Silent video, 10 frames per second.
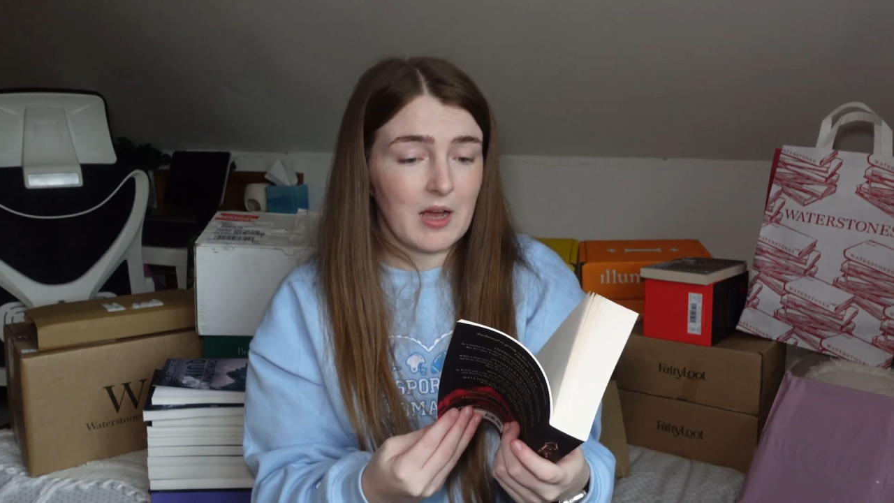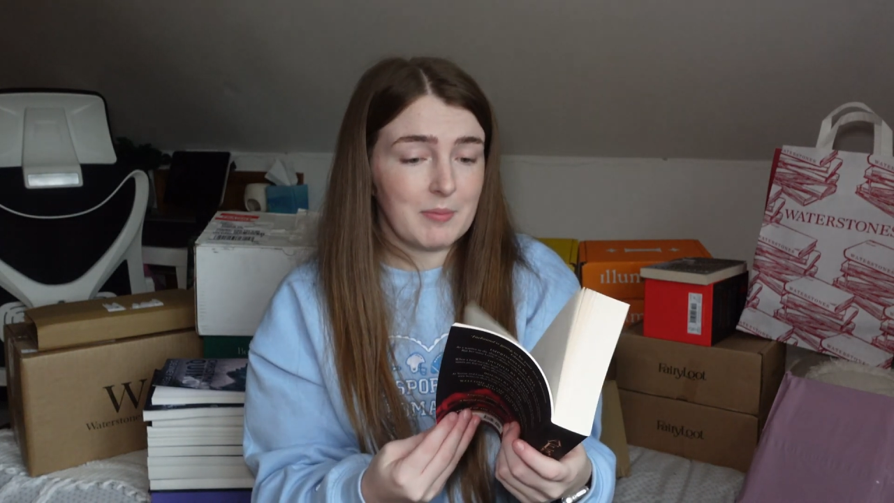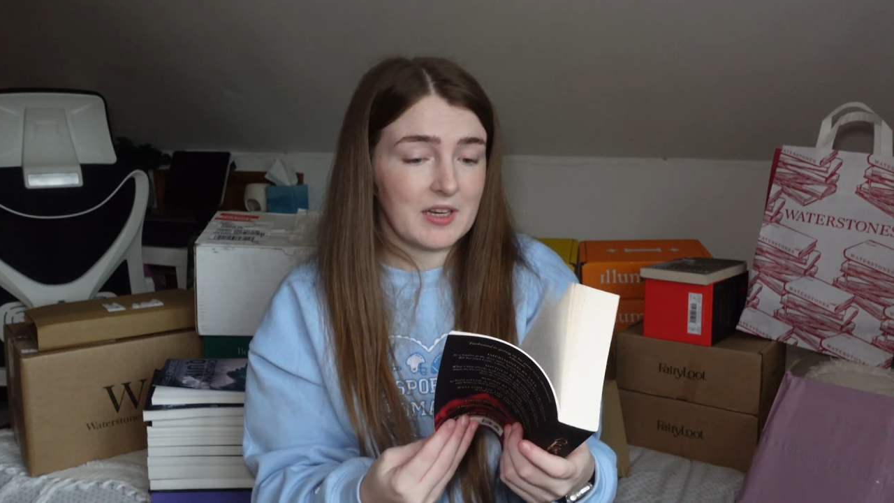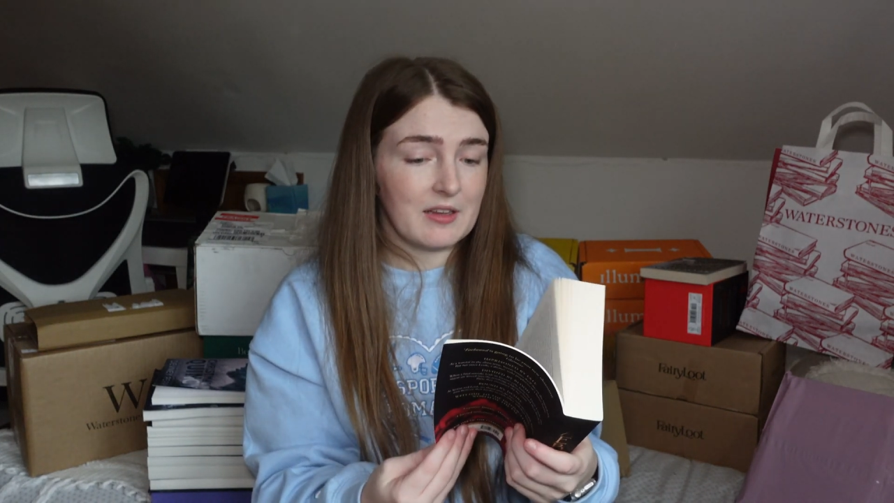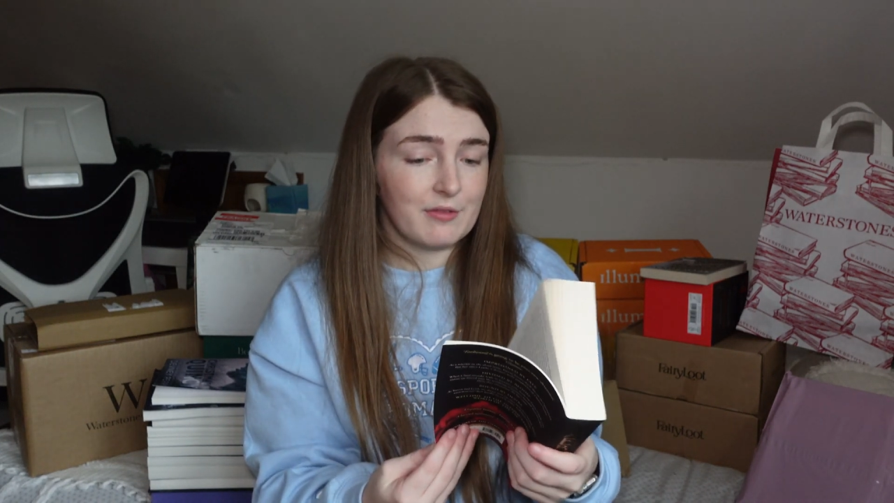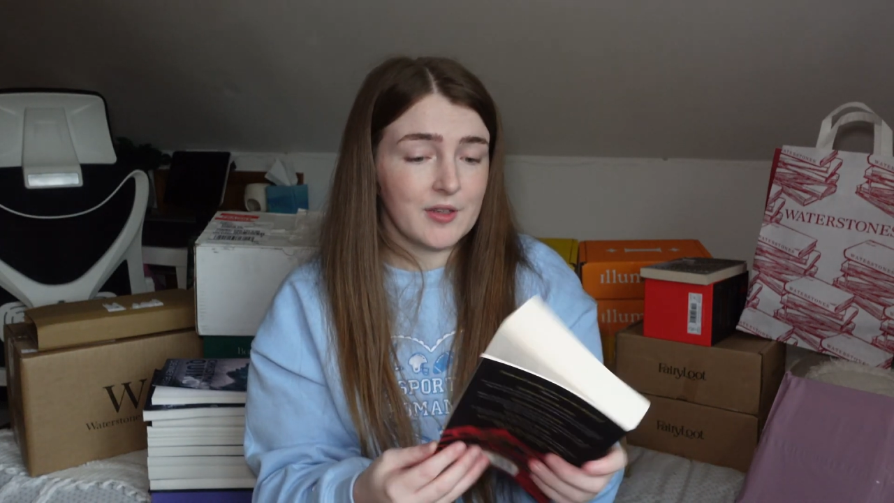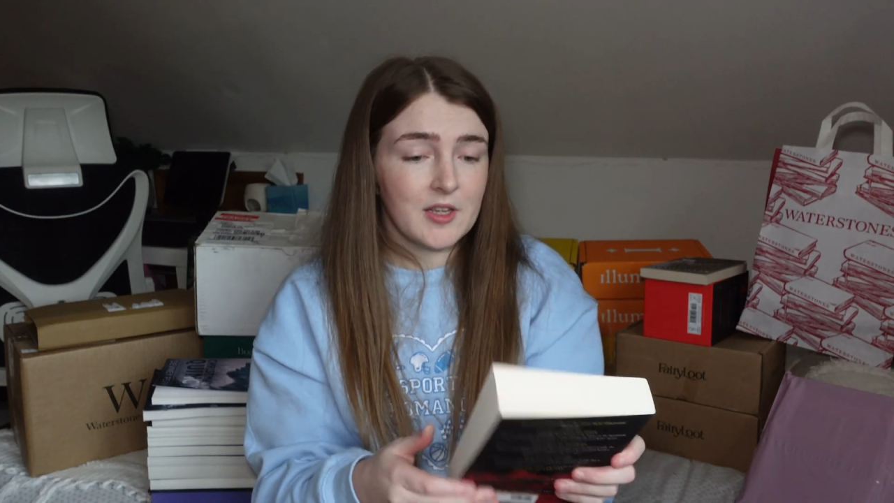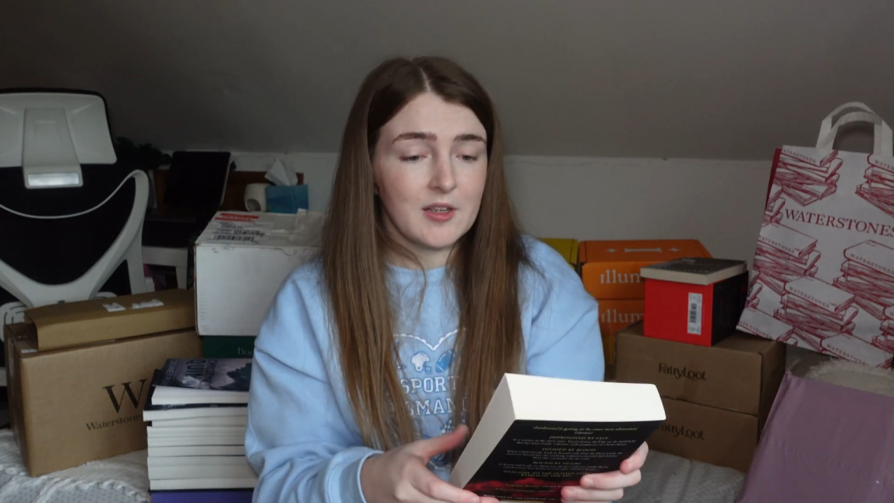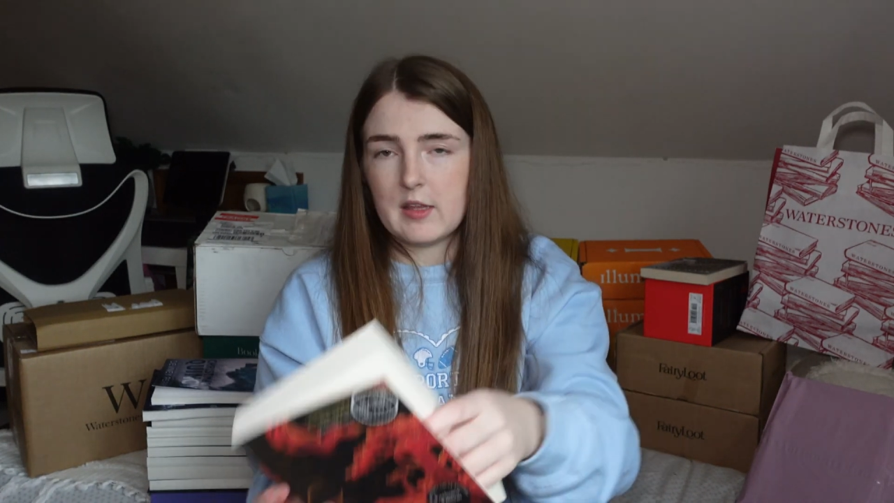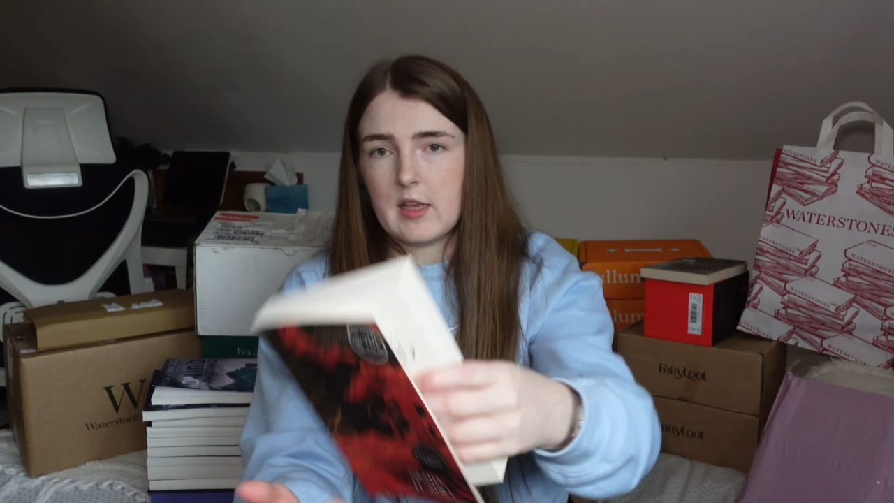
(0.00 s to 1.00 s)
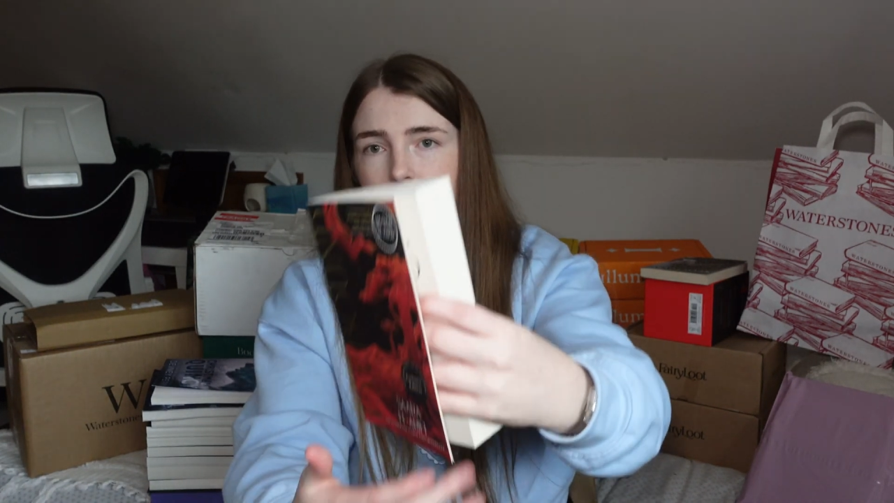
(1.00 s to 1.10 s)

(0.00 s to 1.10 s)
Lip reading: I believe. And then